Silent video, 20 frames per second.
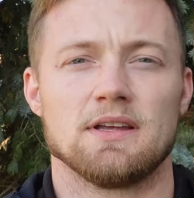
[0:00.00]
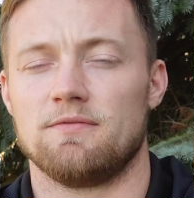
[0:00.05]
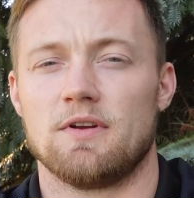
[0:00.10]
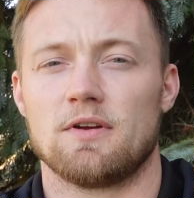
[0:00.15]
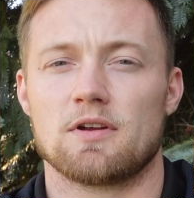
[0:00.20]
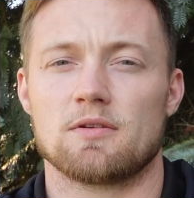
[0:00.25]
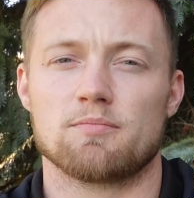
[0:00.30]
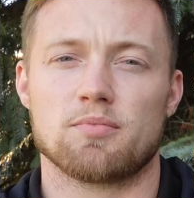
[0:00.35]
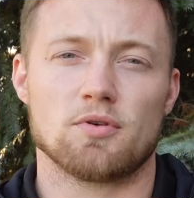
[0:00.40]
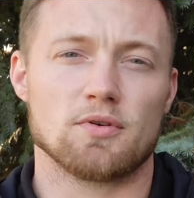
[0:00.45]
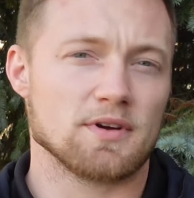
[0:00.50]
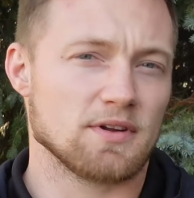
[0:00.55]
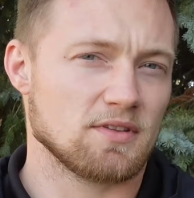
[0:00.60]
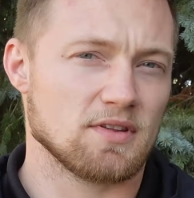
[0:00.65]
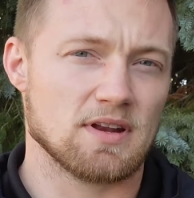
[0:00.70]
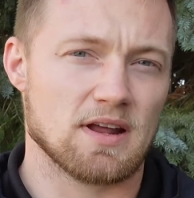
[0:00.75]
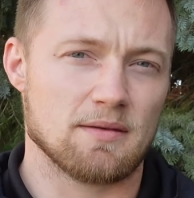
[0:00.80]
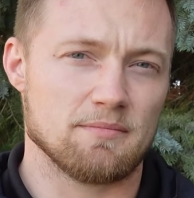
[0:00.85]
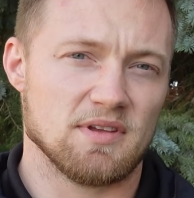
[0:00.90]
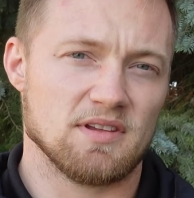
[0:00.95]
Very important
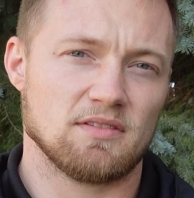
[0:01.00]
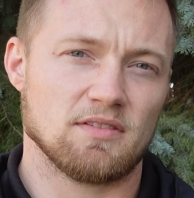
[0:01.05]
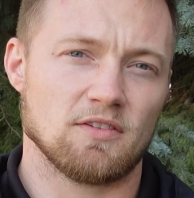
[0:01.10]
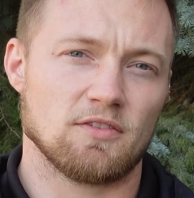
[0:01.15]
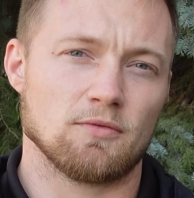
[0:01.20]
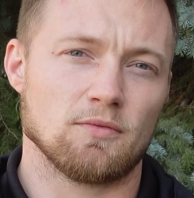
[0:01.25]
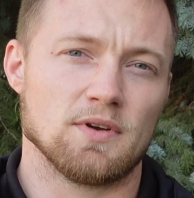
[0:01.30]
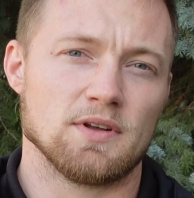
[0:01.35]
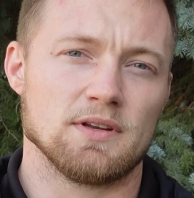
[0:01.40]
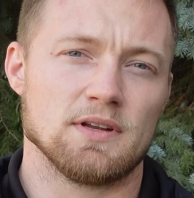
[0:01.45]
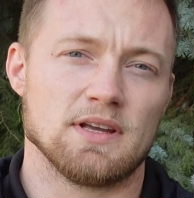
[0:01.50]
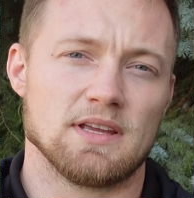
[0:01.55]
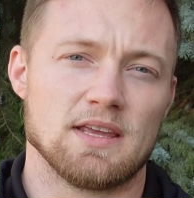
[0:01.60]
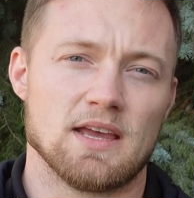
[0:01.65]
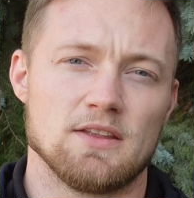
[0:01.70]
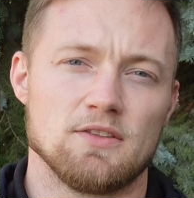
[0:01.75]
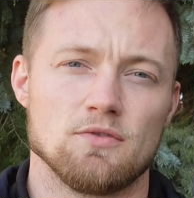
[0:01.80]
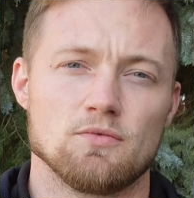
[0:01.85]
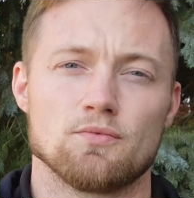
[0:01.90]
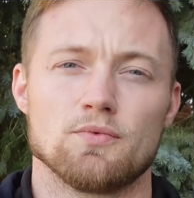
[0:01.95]
to not miss this one.
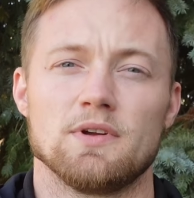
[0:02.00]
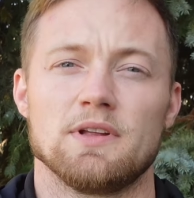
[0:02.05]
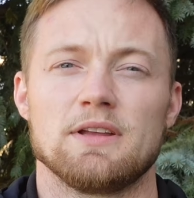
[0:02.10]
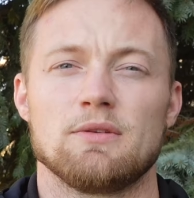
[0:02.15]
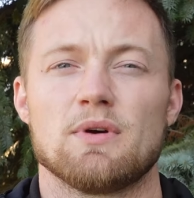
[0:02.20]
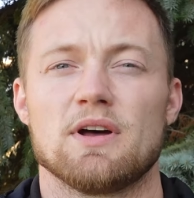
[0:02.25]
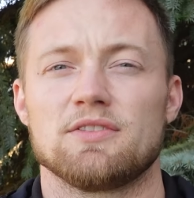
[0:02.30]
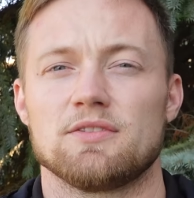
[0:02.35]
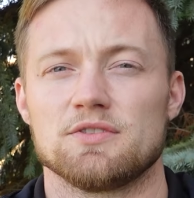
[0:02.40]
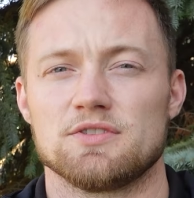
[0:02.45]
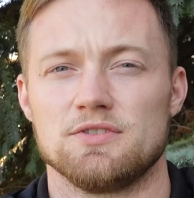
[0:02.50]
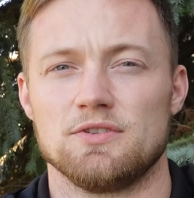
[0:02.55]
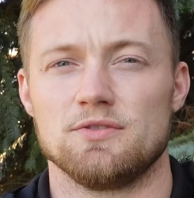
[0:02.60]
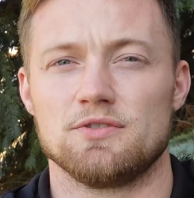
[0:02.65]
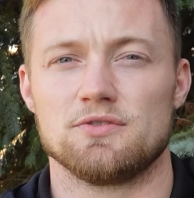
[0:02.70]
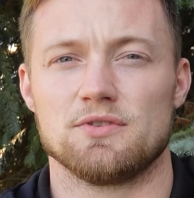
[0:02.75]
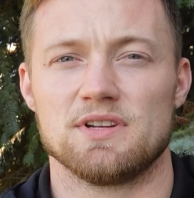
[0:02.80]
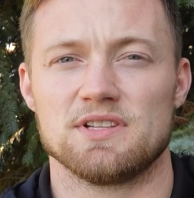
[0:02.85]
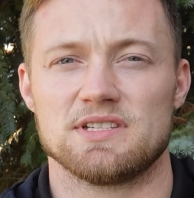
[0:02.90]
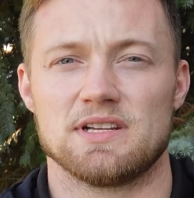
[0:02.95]
Again, you really want those
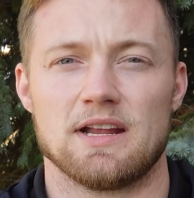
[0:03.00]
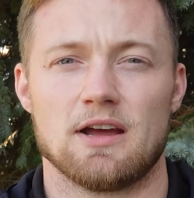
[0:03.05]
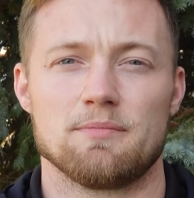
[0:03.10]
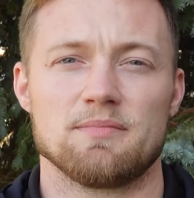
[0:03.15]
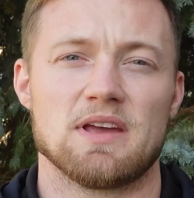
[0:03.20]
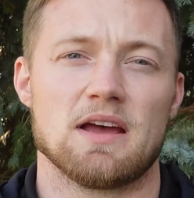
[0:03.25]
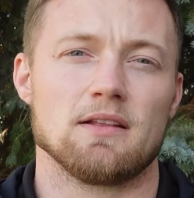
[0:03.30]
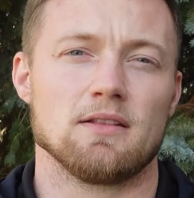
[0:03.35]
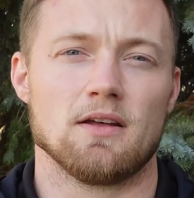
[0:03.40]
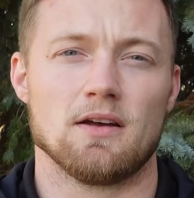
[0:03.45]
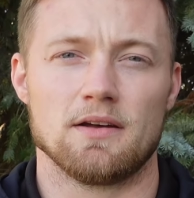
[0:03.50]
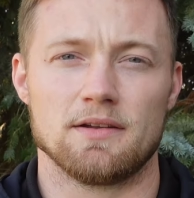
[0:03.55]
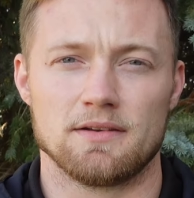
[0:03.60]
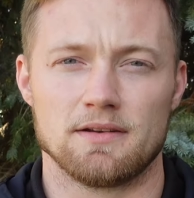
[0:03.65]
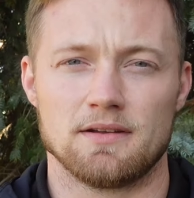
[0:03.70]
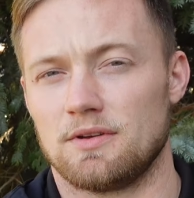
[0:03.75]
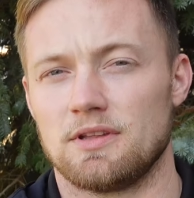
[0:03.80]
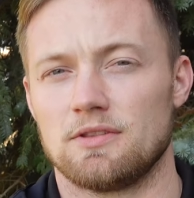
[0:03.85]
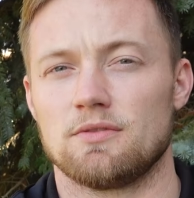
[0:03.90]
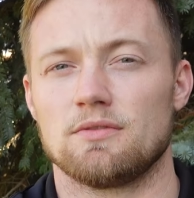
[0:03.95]
nutrients and help that lawn
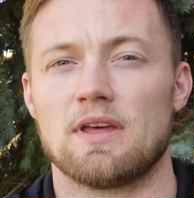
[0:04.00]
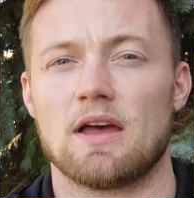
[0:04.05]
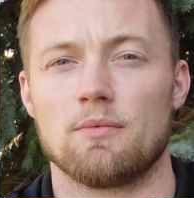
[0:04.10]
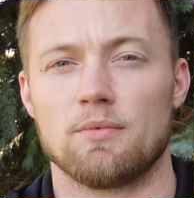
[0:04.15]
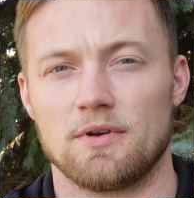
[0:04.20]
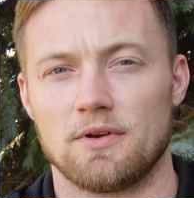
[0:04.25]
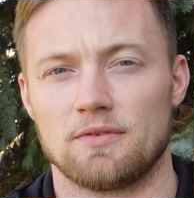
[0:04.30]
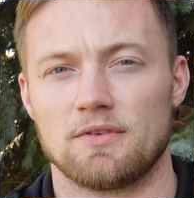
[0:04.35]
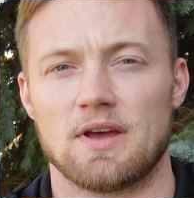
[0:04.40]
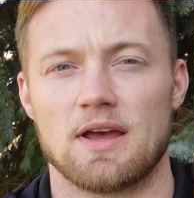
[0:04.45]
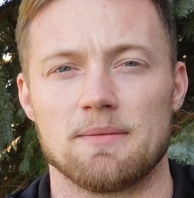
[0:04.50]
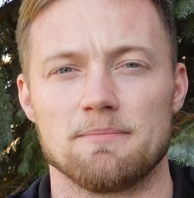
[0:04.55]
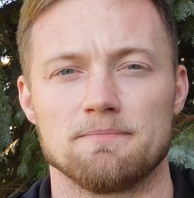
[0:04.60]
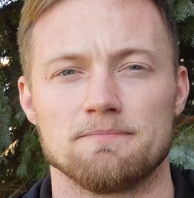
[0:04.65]
get through that winter time.